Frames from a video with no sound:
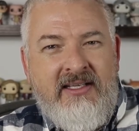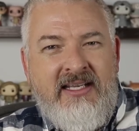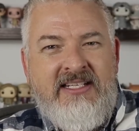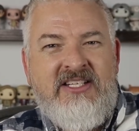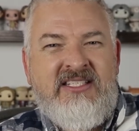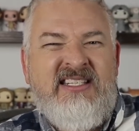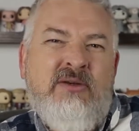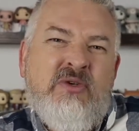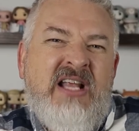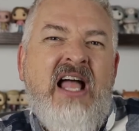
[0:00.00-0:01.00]
It
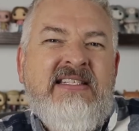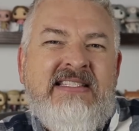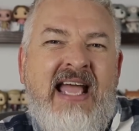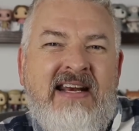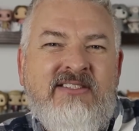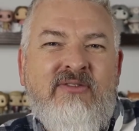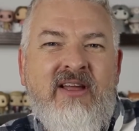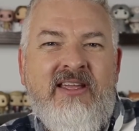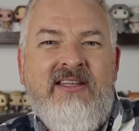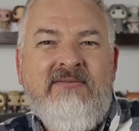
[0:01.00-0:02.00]
was
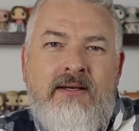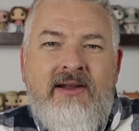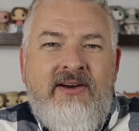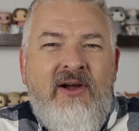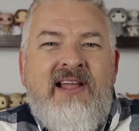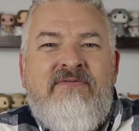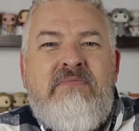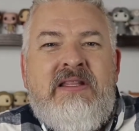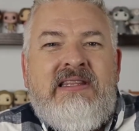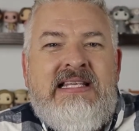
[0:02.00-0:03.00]
unsatisfying. Now, I know I've
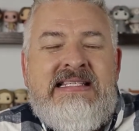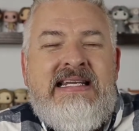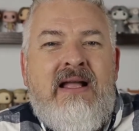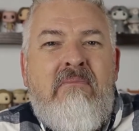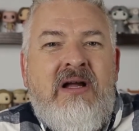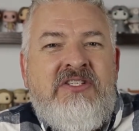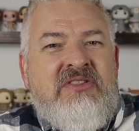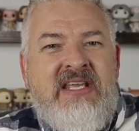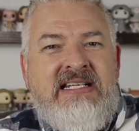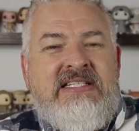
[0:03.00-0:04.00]
been listing a bunch
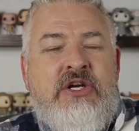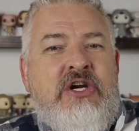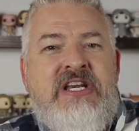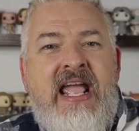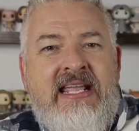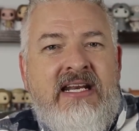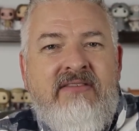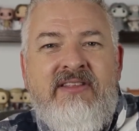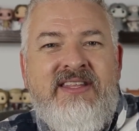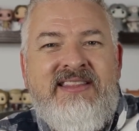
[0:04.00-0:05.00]
of things that are
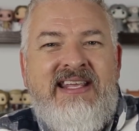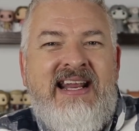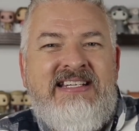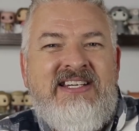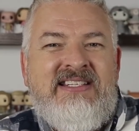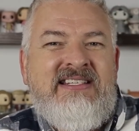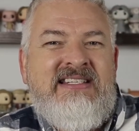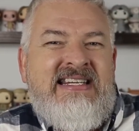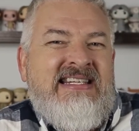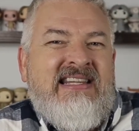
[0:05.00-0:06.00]
negative and that I
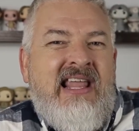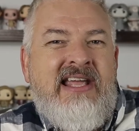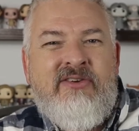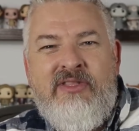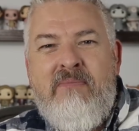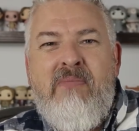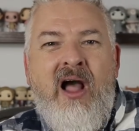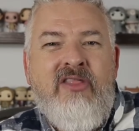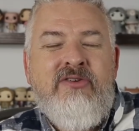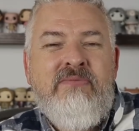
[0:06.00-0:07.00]
just didn't like or that
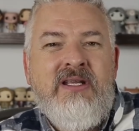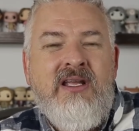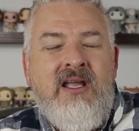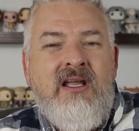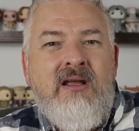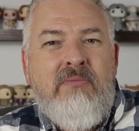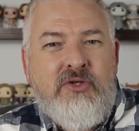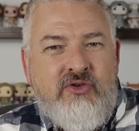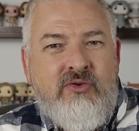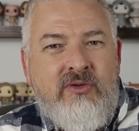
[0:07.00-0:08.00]
bothered me,
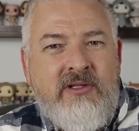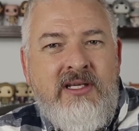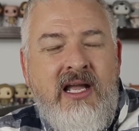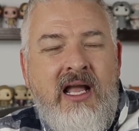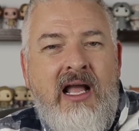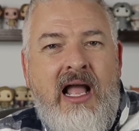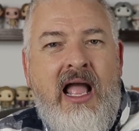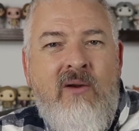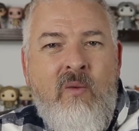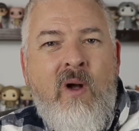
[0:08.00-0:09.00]
but truly,
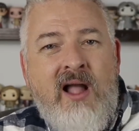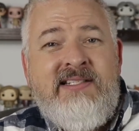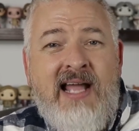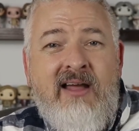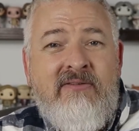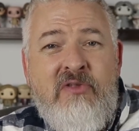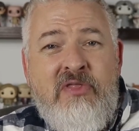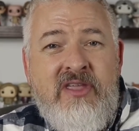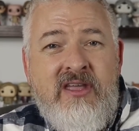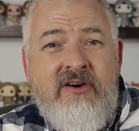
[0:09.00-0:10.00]
I walked out of the
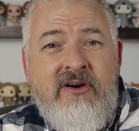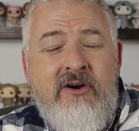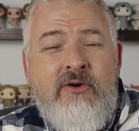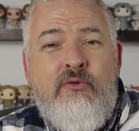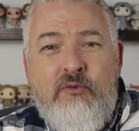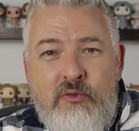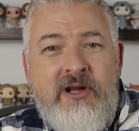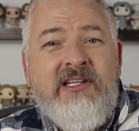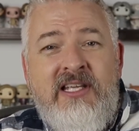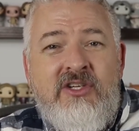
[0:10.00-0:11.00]
theater
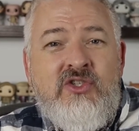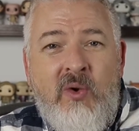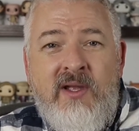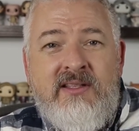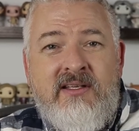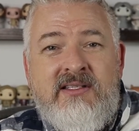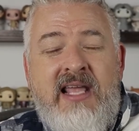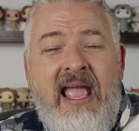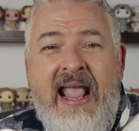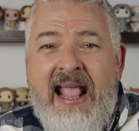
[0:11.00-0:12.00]
really enjoying this.
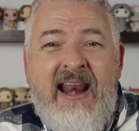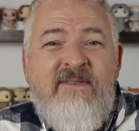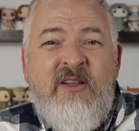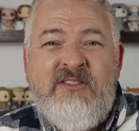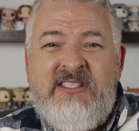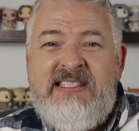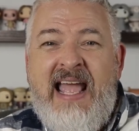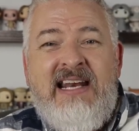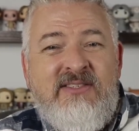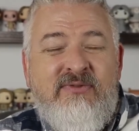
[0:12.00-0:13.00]
And I felt
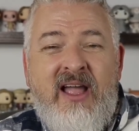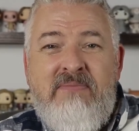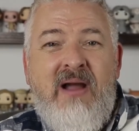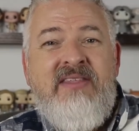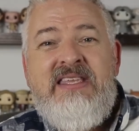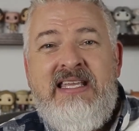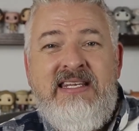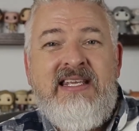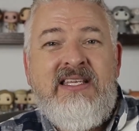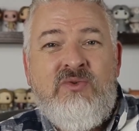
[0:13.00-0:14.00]
satisfied by the
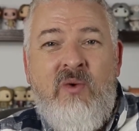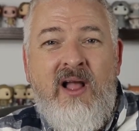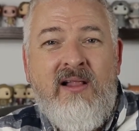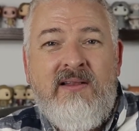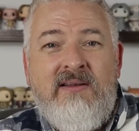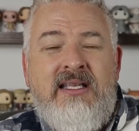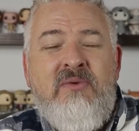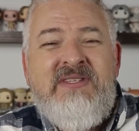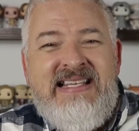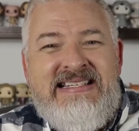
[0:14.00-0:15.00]
ending as well. It
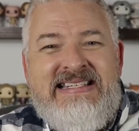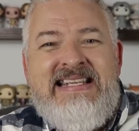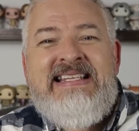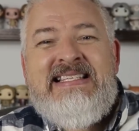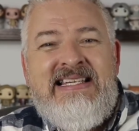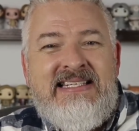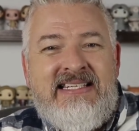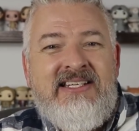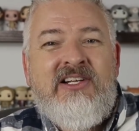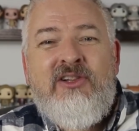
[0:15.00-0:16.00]
was a decent
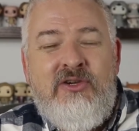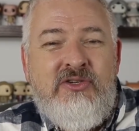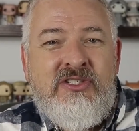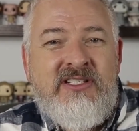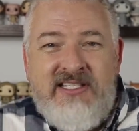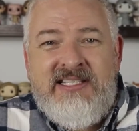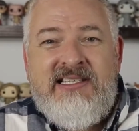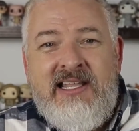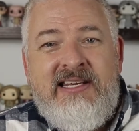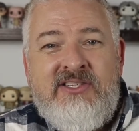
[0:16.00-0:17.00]
conclusion to
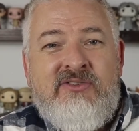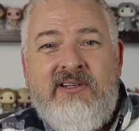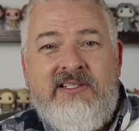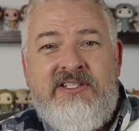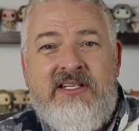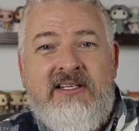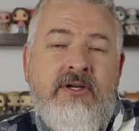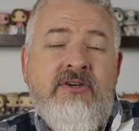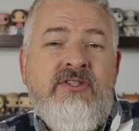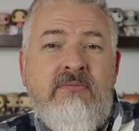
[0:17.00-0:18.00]
this latest trilogy.
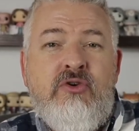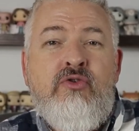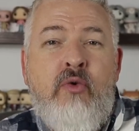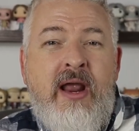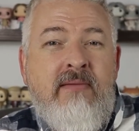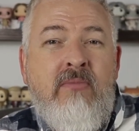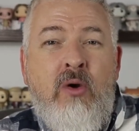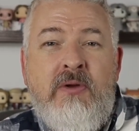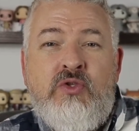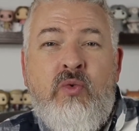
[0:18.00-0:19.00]
There's some great
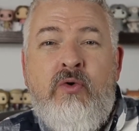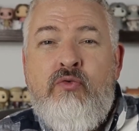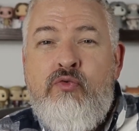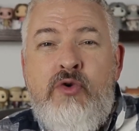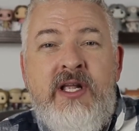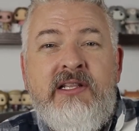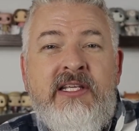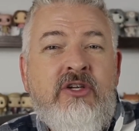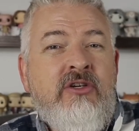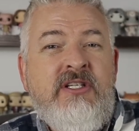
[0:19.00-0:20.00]
moments where
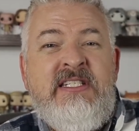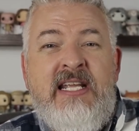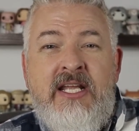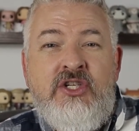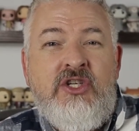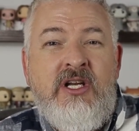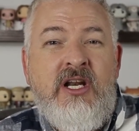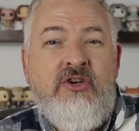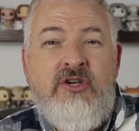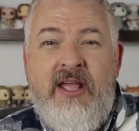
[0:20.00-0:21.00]
really good
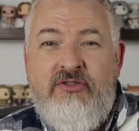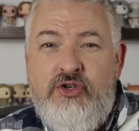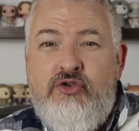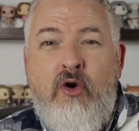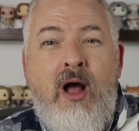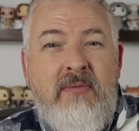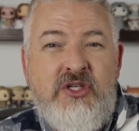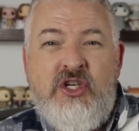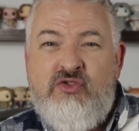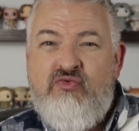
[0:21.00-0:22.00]
tension and drama
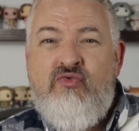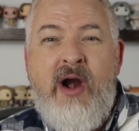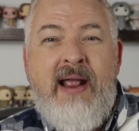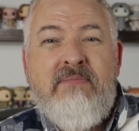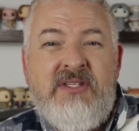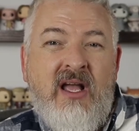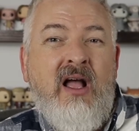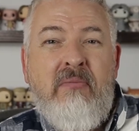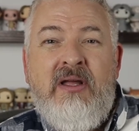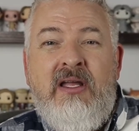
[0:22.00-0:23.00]
just ramps
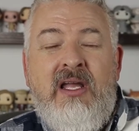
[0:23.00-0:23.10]
up.